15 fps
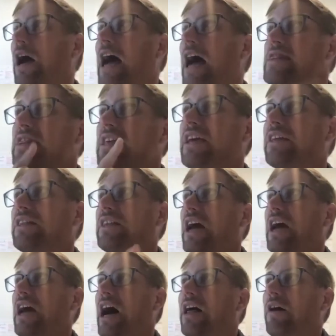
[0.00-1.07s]
think
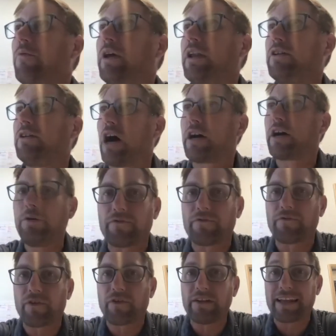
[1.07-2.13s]
when talking with
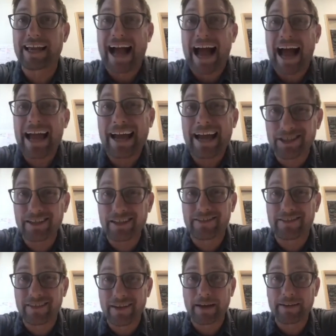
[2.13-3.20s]
friends, like I actually
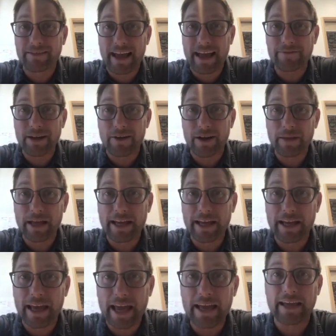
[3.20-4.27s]
sit my staff down. I'm
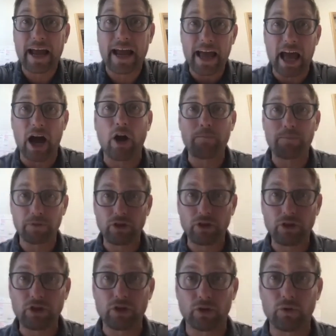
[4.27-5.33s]
like, hey, can I help
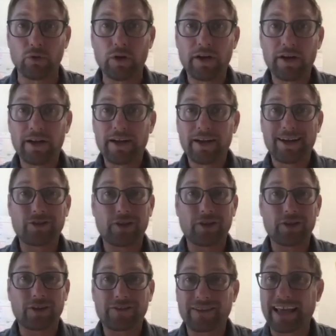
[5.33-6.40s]
you
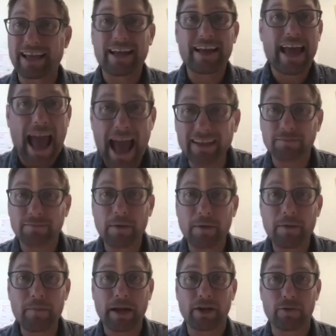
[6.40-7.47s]
address, like, ask me
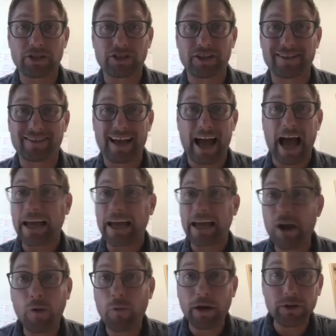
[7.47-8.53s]
money questions. I
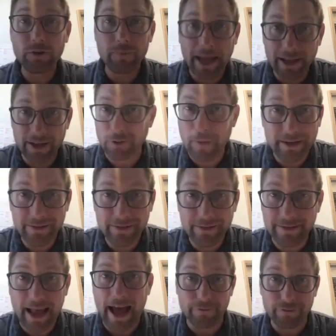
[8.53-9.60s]
know what you make. You're my
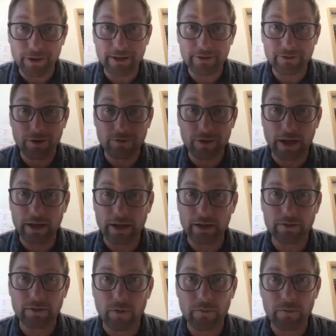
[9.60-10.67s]
staff. Like, so like,
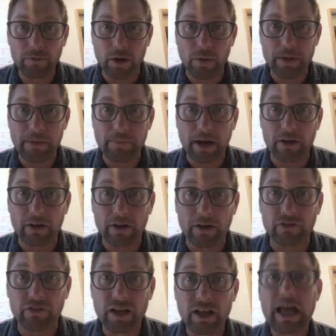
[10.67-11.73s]
don't be
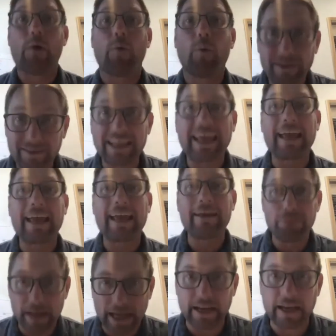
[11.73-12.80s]
embarrassed. What's the game
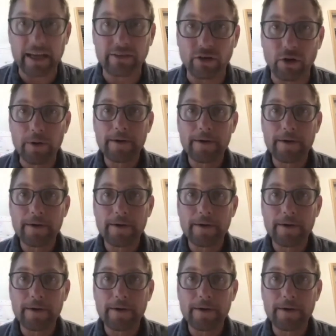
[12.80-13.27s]
plan? And so